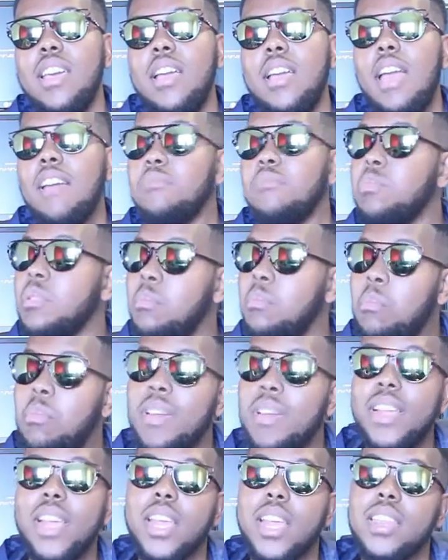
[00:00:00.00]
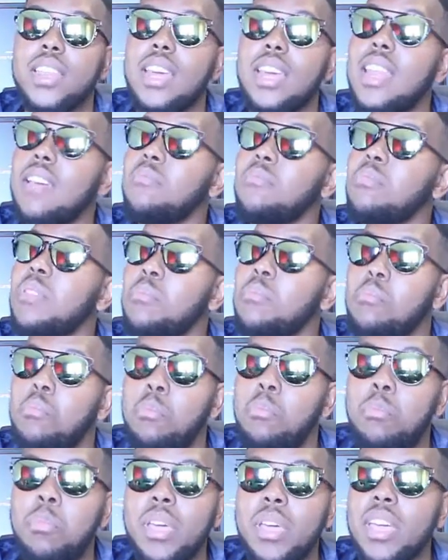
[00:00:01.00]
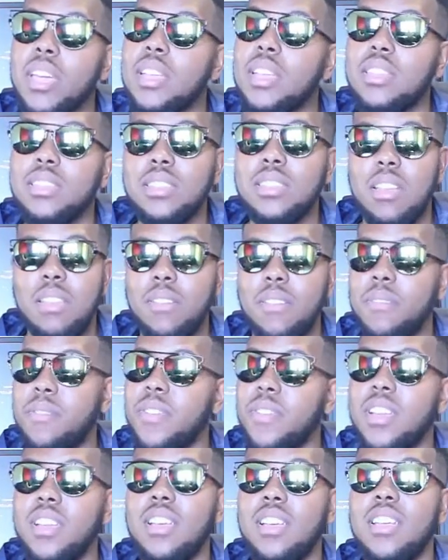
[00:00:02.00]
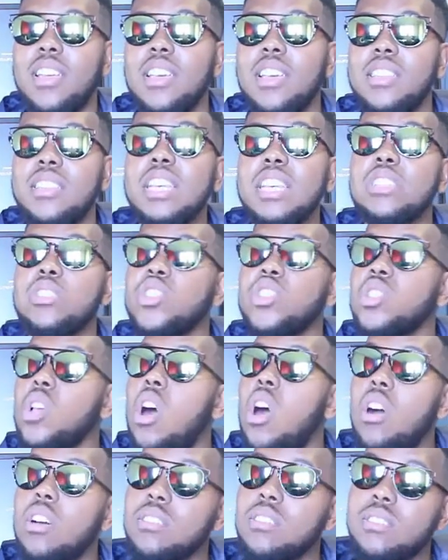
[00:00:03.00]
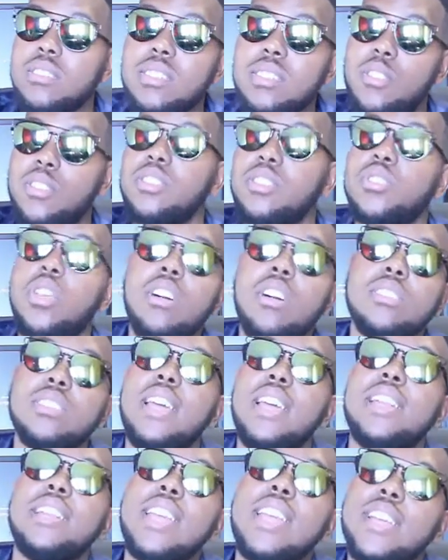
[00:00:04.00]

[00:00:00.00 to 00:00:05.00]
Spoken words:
have been played, that have been big in South Africa. The songs that